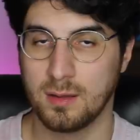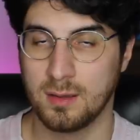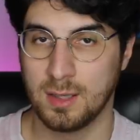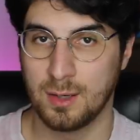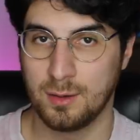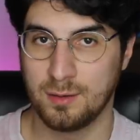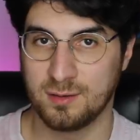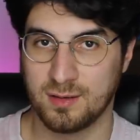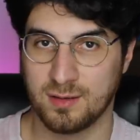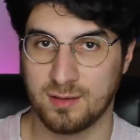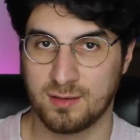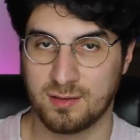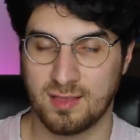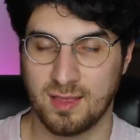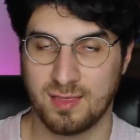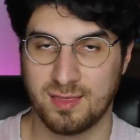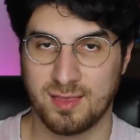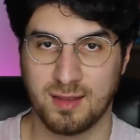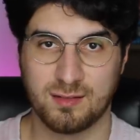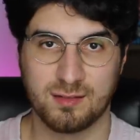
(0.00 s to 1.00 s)
Notice
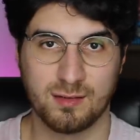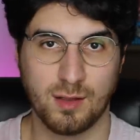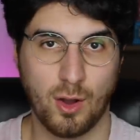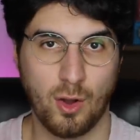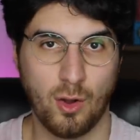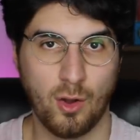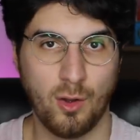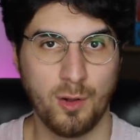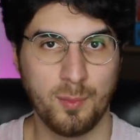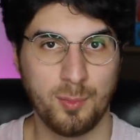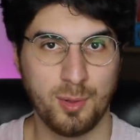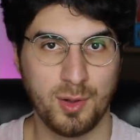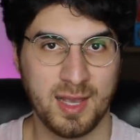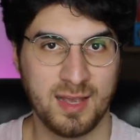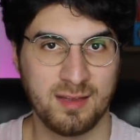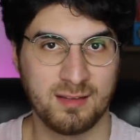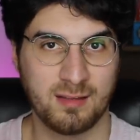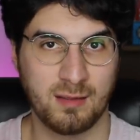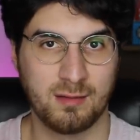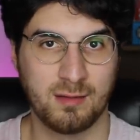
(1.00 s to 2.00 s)
that this all
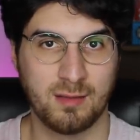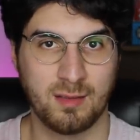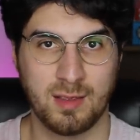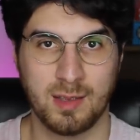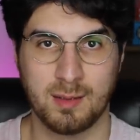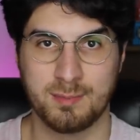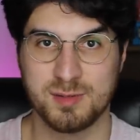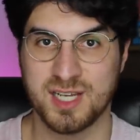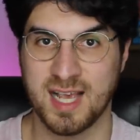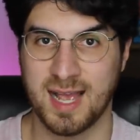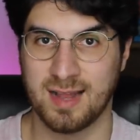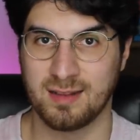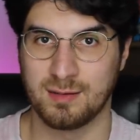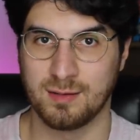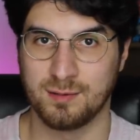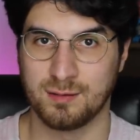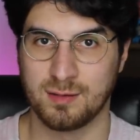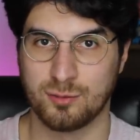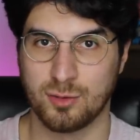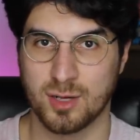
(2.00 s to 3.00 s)
plays into the
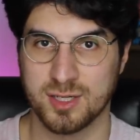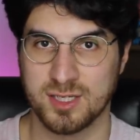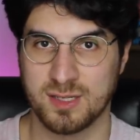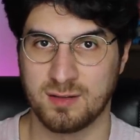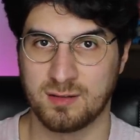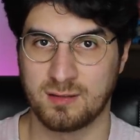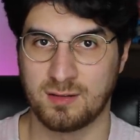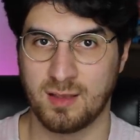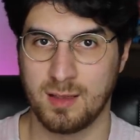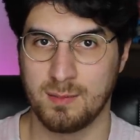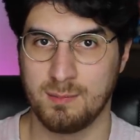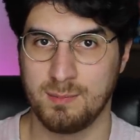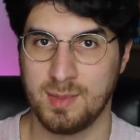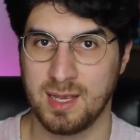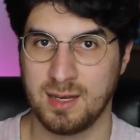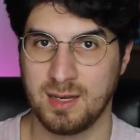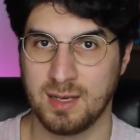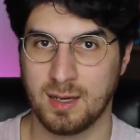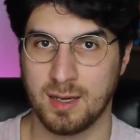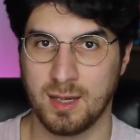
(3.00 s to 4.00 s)
objectives of Russian state
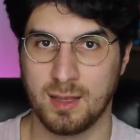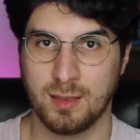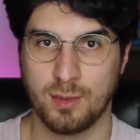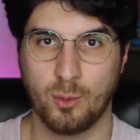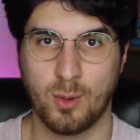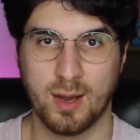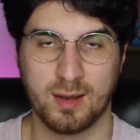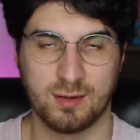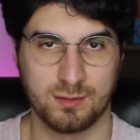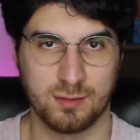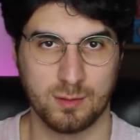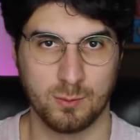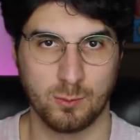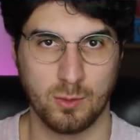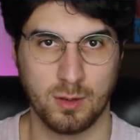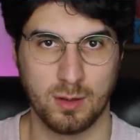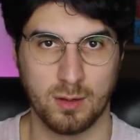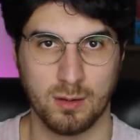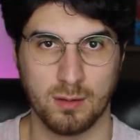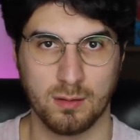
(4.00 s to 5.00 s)
media in the Western
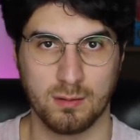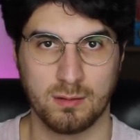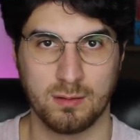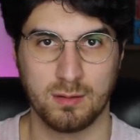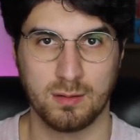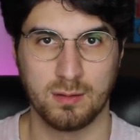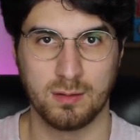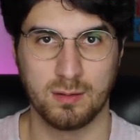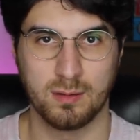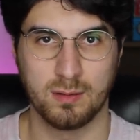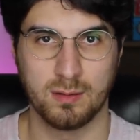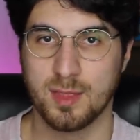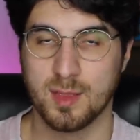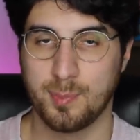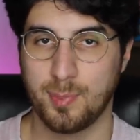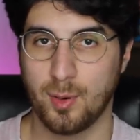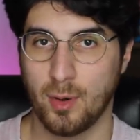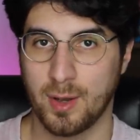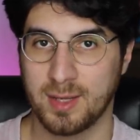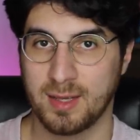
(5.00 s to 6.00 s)
world. The
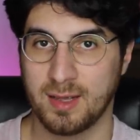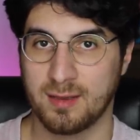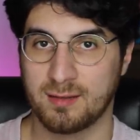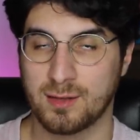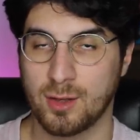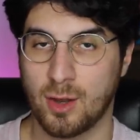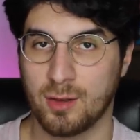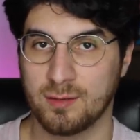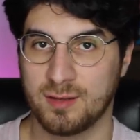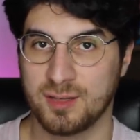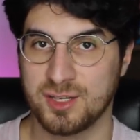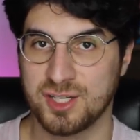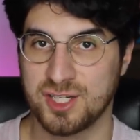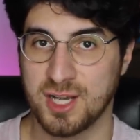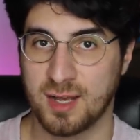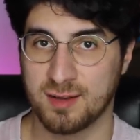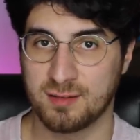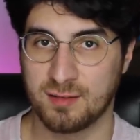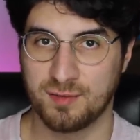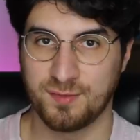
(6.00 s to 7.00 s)
point is not to
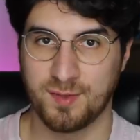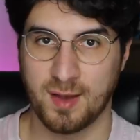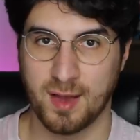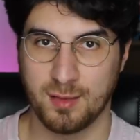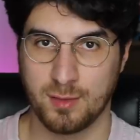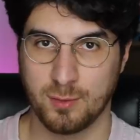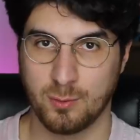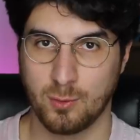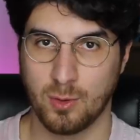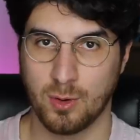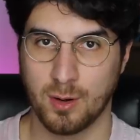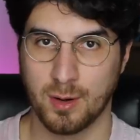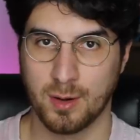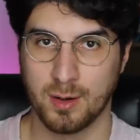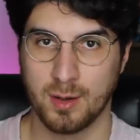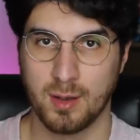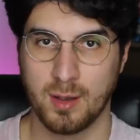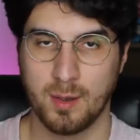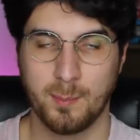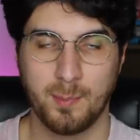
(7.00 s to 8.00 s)
justify the
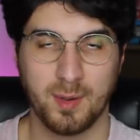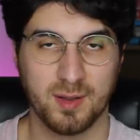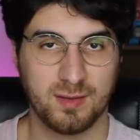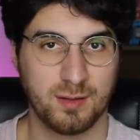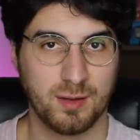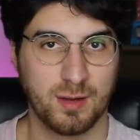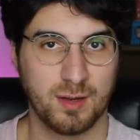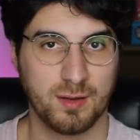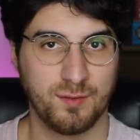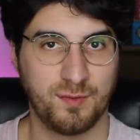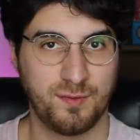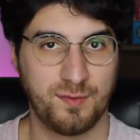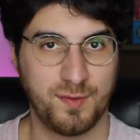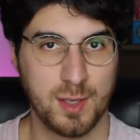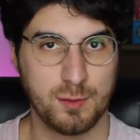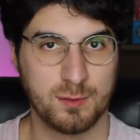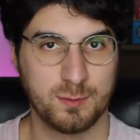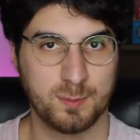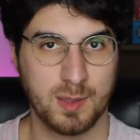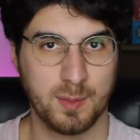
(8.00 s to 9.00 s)
war, but to
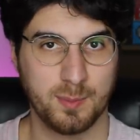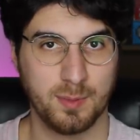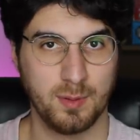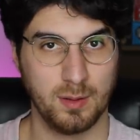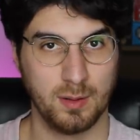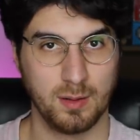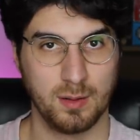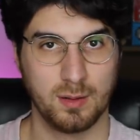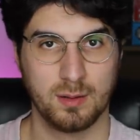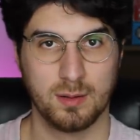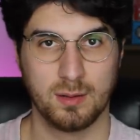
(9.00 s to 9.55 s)
confuse people.